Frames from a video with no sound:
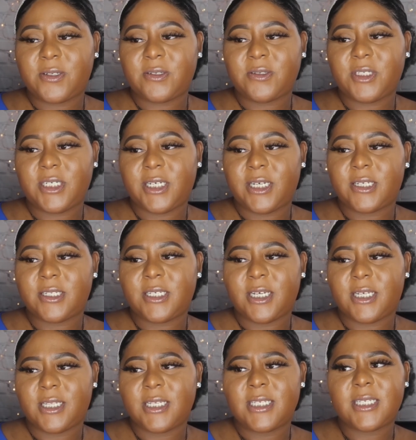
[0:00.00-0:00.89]
gucci
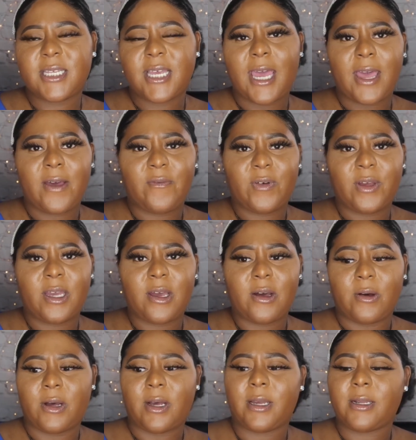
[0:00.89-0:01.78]
guilty and this is halfway
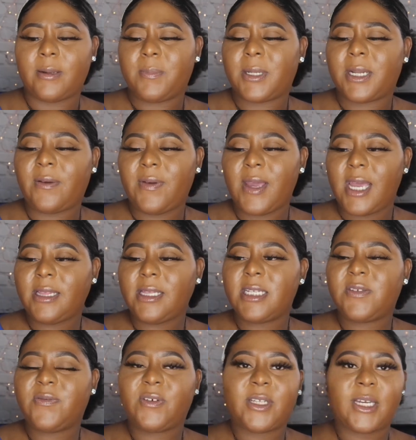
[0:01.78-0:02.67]
gone but i've had
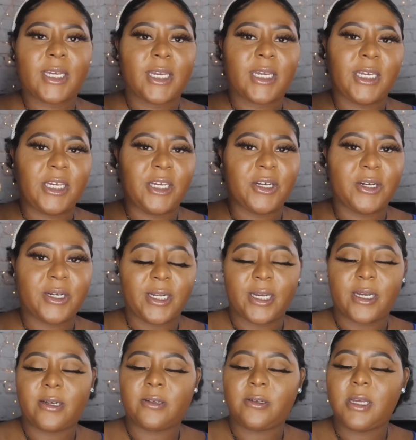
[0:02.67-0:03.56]
this for like a year
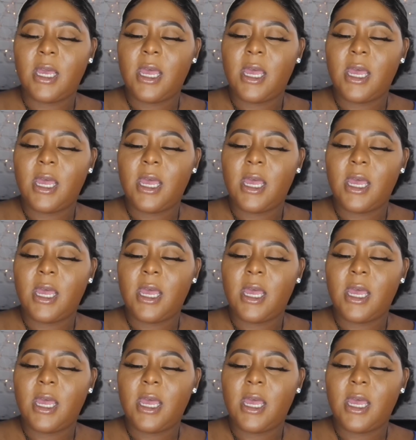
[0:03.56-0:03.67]
now